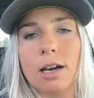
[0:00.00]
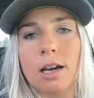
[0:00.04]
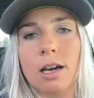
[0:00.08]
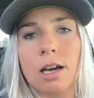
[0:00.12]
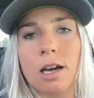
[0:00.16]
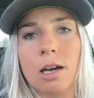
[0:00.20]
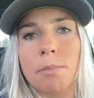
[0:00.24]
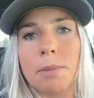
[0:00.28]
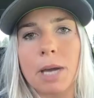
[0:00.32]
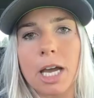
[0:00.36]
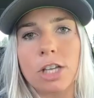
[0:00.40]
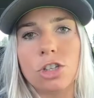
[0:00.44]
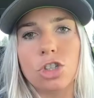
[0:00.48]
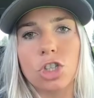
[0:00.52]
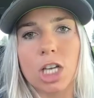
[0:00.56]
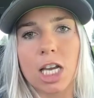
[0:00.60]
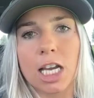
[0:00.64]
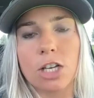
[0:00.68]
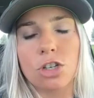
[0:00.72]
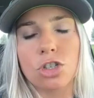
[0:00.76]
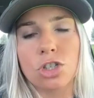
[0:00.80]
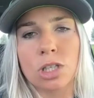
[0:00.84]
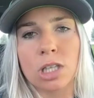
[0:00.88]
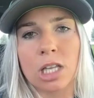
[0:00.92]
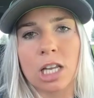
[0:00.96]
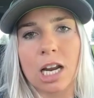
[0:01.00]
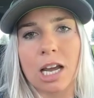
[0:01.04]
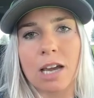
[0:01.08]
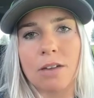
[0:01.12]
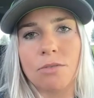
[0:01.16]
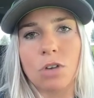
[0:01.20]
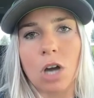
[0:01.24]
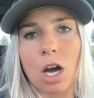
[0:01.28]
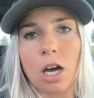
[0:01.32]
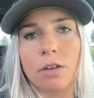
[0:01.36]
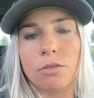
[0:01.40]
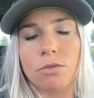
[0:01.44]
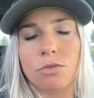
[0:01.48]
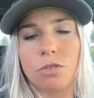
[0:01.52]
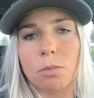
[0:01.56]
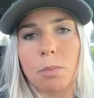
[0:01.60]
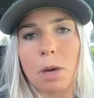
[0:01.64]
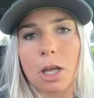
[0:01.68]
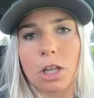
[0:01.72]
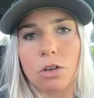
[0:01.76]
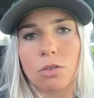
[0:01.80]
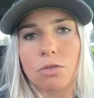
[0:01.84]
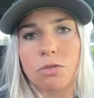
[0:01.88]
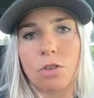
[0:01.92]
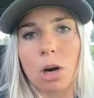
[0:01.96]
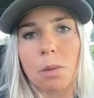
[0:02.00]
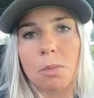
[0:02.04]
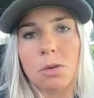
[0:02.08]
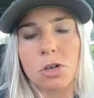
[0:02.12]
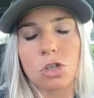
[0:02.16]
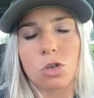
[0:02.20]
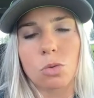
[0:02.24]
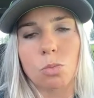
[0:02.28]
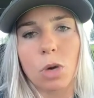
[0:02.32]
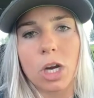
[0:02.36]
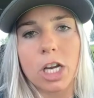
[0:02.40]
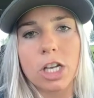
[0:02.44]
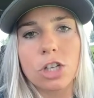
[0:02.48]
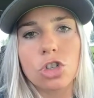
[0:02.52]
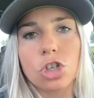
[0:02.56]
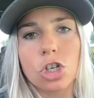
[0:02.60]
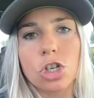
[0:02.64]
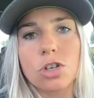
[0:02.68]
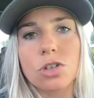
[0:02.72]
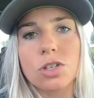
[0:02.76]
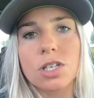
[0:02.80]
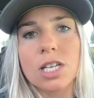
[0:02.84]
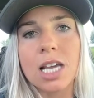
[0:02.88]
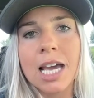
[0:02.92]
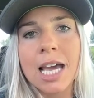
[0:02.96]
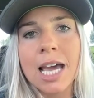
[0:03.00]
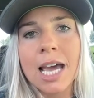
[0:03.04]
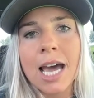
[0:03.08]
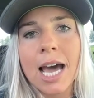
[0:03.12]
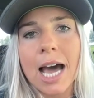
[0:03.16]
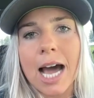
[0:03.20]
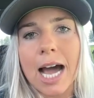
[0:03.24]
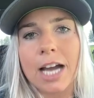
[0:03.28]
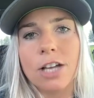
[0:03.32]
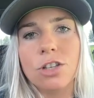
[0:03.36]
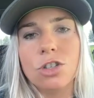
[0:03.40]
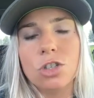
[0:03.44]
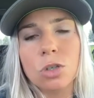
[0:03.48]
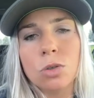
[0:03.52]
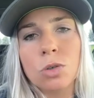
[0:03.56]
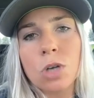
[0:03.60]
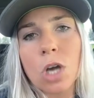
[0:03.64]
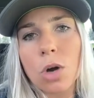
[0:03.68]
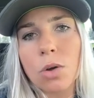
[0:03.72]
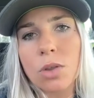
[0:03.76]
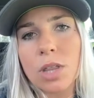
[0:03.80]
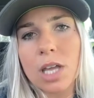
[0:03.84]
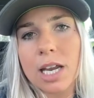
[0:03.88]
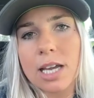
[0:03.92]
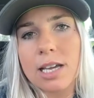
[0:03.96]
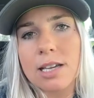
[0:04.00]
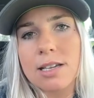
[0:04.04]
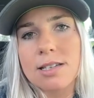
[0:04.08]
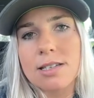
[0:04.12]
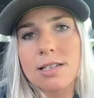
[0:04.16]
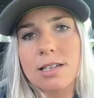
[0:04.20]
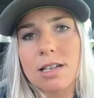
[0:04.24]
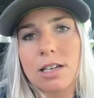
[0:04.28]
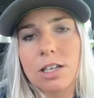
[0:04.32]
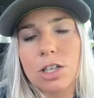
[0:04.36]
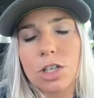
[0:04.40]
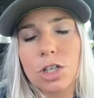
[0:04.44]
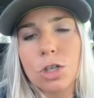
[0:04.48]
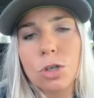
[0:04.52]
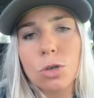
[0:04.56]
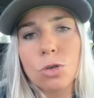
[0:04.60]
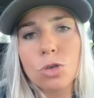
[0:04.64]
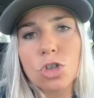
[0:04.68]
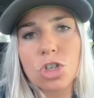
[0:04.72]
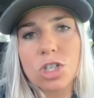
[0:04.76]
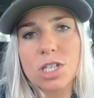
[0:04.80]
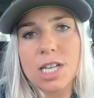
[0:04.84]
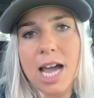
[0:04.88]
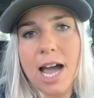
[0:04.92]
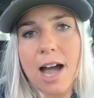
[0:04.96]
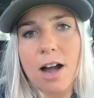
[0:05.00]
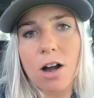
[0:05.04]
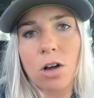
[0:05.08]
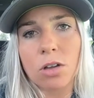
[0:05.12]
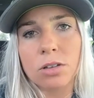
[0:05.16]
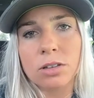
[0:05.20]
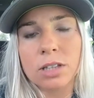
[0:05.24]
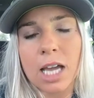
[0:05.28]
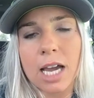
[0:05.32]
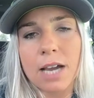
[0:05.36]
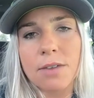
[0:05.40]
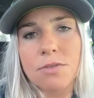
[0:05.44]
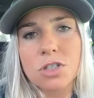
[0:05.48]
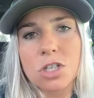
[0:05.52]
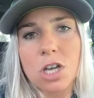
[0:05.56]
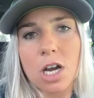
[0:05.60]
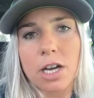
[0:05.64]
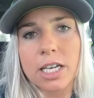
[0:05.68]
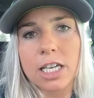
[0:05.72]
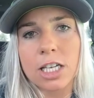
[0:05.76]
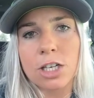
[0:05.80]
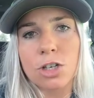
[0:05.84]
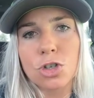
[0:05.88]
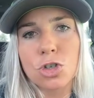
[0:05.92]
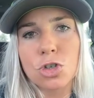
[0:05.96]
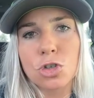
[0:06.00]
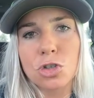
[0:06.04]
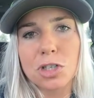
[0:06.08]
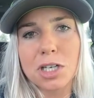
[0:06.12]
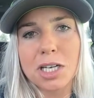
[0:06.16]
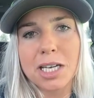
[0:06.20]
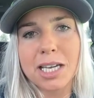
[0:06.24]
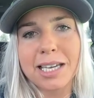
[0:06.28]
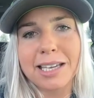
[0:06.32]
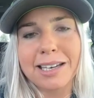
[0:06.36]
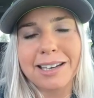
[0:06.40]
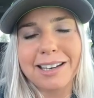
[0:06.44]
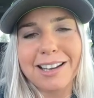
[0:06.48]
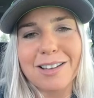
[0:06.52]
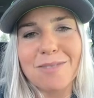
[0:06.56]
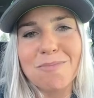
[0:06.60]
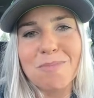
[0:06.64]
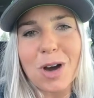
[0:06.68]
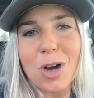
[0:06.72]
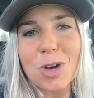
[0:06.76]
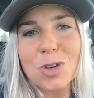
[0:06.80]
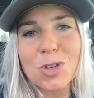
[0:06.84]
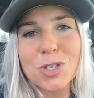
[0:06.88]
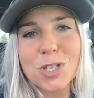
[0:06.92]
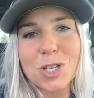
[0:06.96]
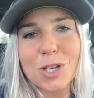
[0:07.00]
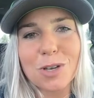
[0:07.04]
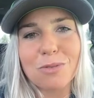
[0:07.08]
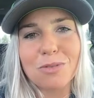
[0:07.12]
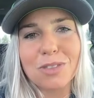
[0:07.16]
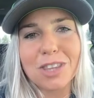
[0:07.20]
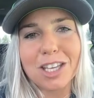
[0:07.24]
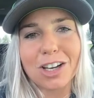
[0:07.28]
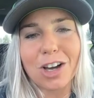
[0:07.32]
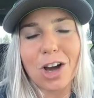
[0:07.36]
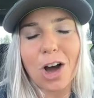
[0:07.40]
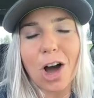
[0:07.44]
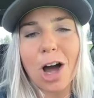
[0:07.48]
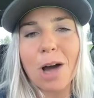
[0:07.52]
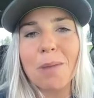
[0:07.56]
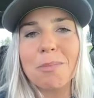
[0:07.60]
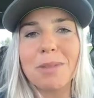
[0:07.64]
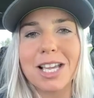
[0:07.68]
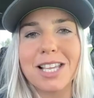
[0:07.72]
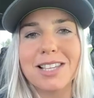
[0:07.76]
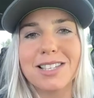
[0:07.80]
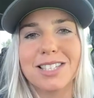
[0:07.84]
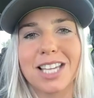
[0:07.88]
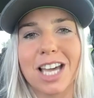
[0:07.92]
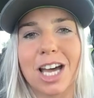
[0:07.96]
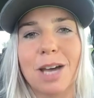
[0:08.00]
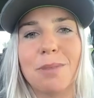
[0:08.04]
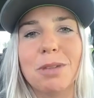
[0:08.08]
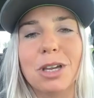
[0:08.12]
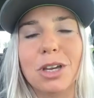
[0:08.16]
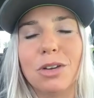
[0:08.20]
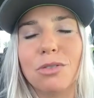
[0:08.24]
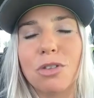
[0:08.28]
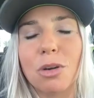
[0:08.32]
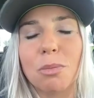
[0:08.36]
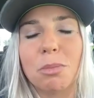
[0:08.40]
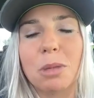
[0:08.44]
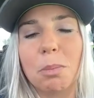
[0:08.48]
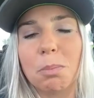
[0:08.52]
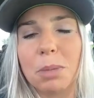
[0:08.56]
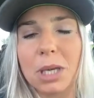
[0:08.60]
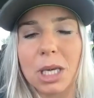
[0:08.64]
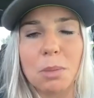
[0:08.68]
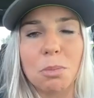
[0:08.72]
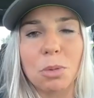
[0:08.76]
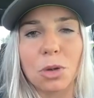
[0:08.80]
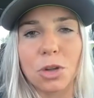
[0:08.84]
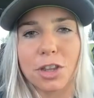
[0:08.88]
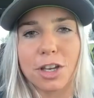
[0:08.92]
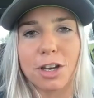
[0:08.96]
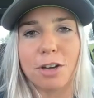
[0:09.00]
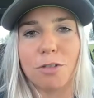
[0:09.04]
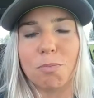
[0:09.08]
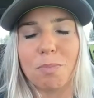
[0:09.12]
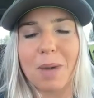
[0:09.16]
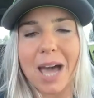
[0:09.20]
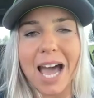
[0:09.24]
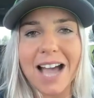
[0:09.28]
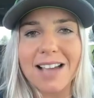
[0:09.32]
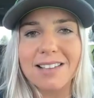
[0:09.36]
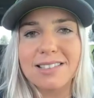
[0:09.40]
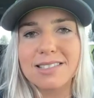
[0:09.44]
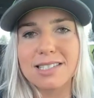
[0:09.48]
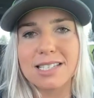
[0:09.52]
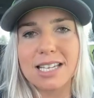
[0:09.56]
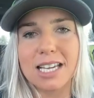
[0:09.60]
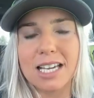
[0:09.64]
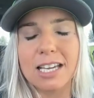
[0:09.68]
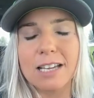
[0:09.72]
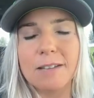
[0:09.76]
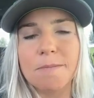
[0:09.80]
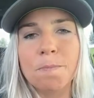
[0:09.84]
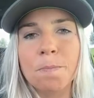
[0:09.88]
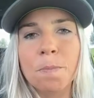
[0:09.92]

um, education that I've gotten from other farmers and ranchers, I do know that is a huge attack on livestock industry. And most of the comments coming from the people that have passed it